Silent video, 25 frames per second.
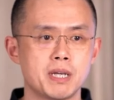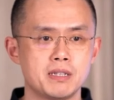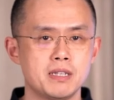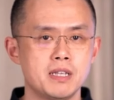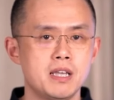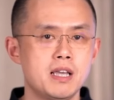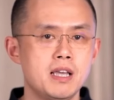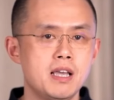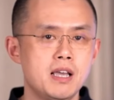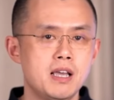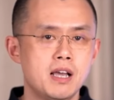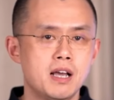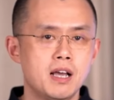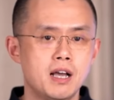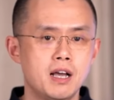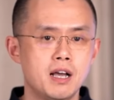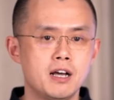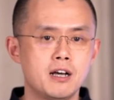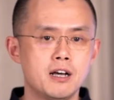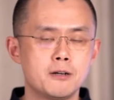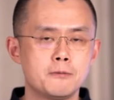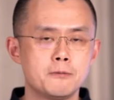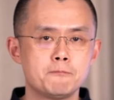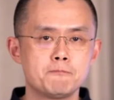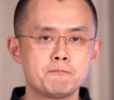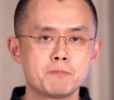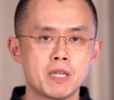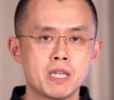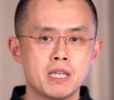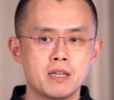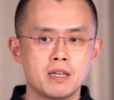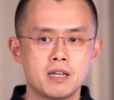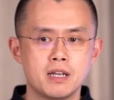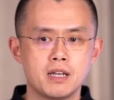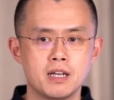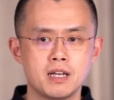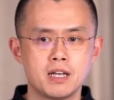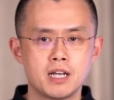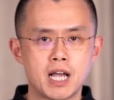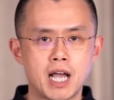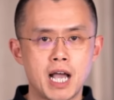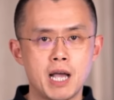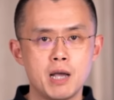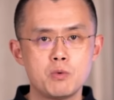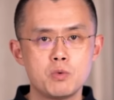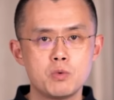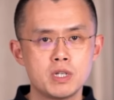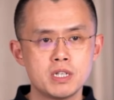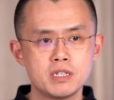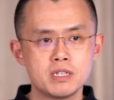But um, uh,
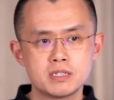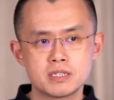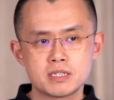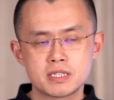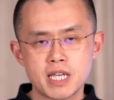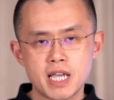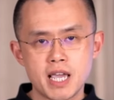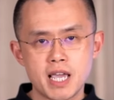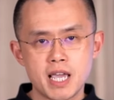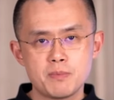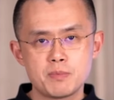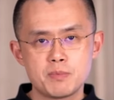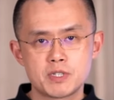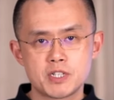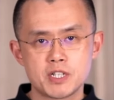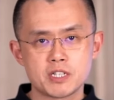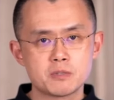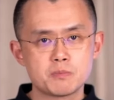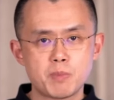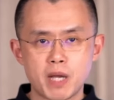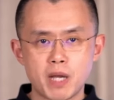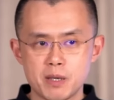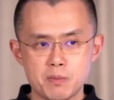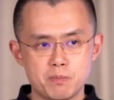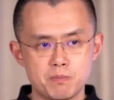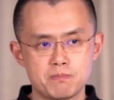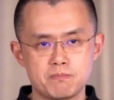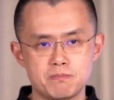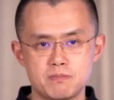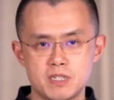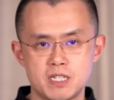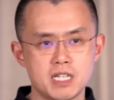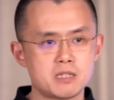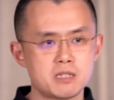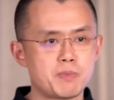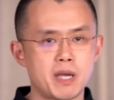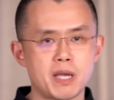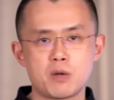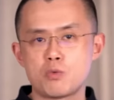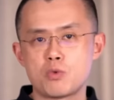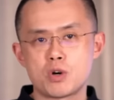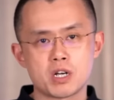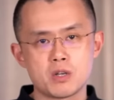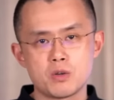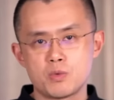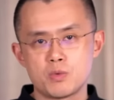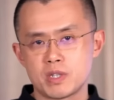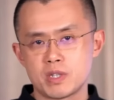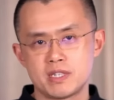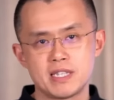I wouldn't say just by just by
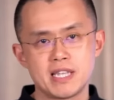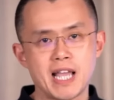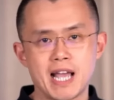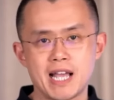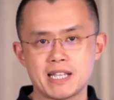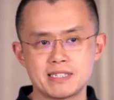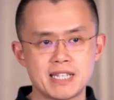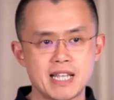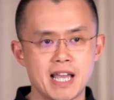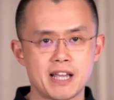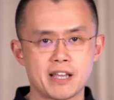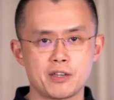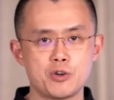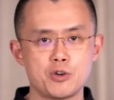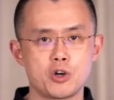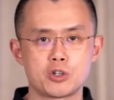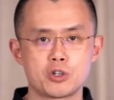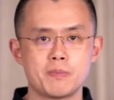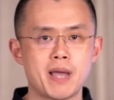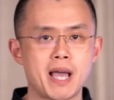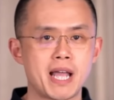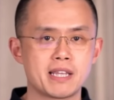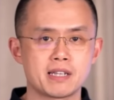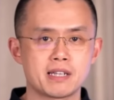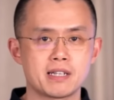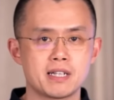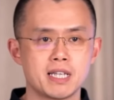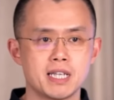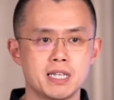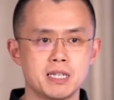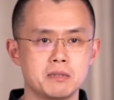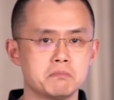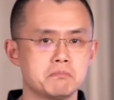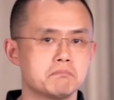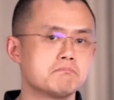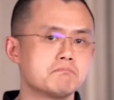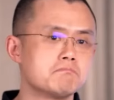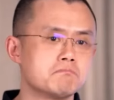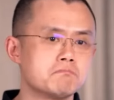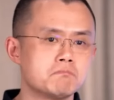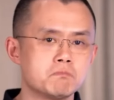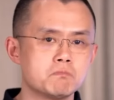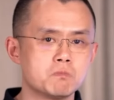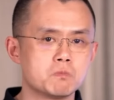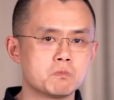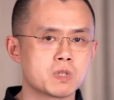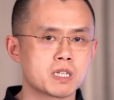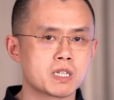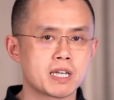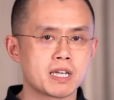working with Nasdaq, you automatically
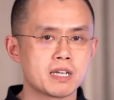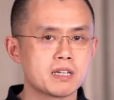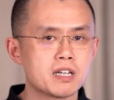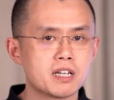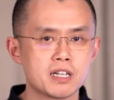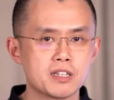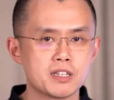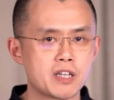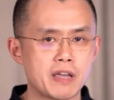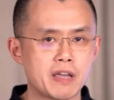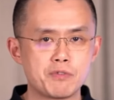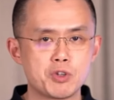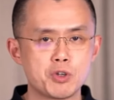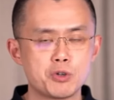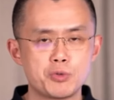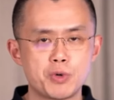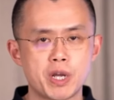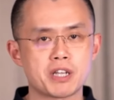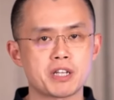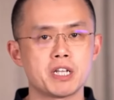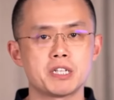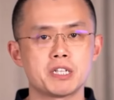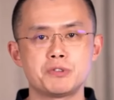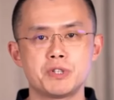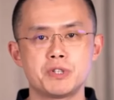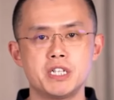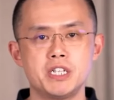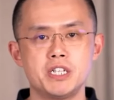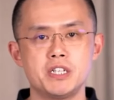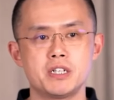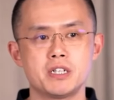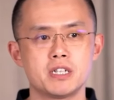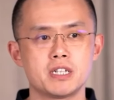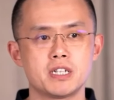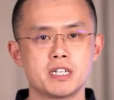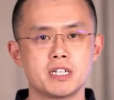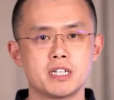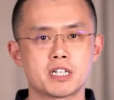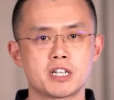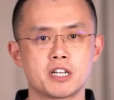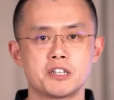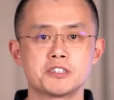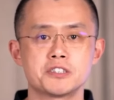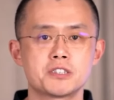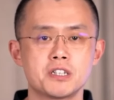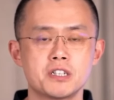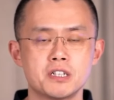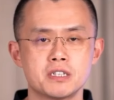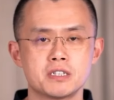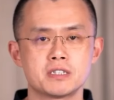mm, uh, have no regulatory uh,
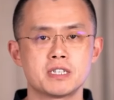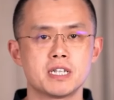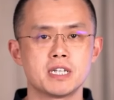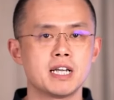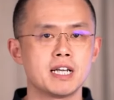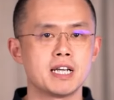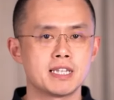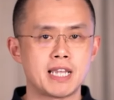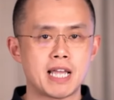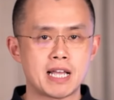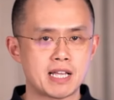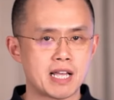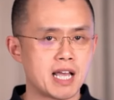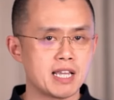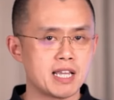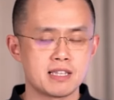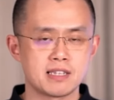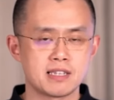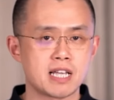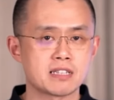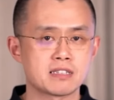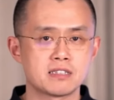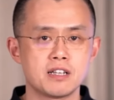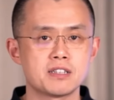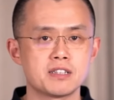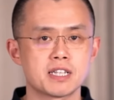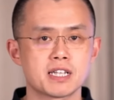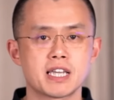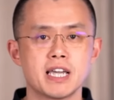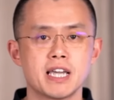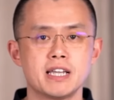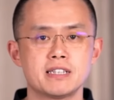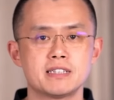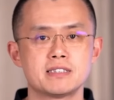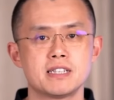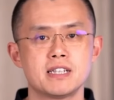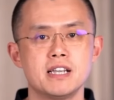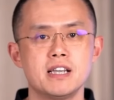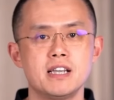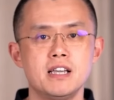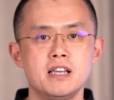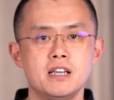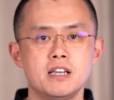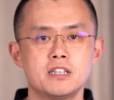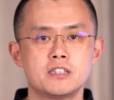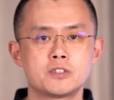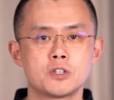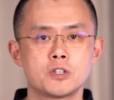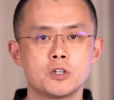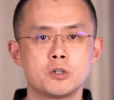concerns. Uh, that I think that's not the case.
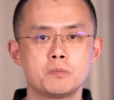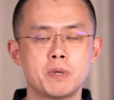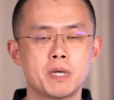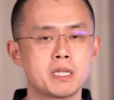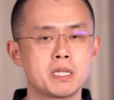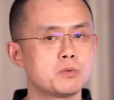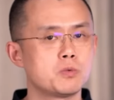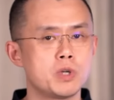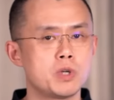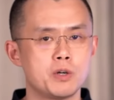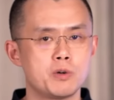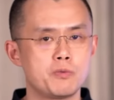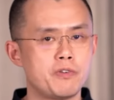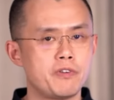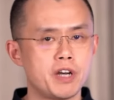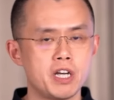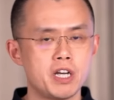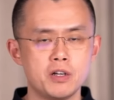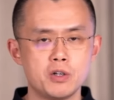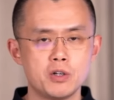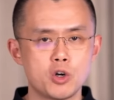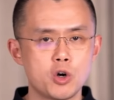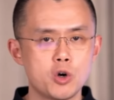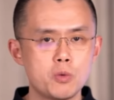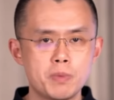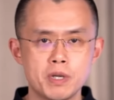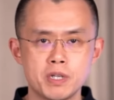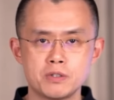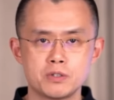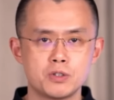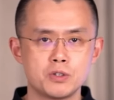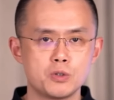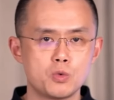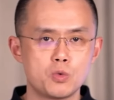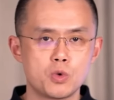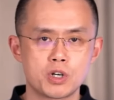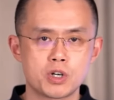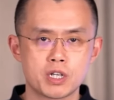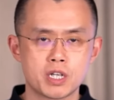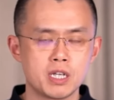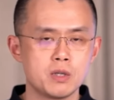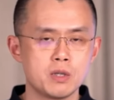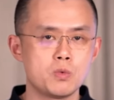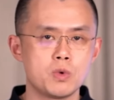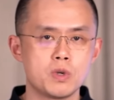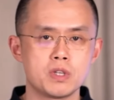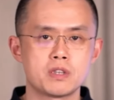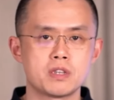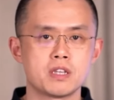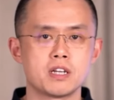So, but we're very open to
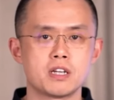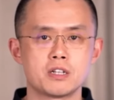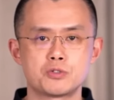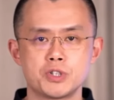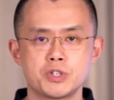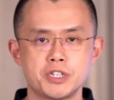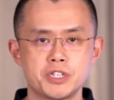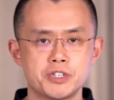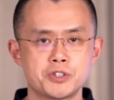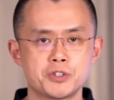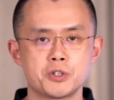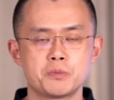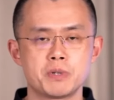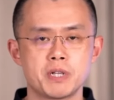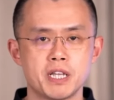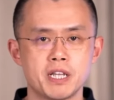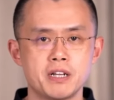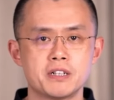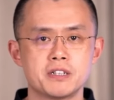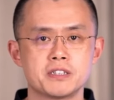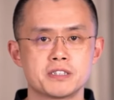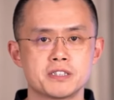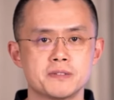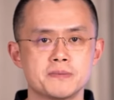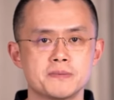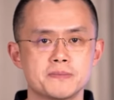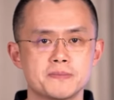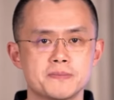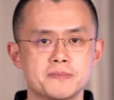working with uh, traditional players.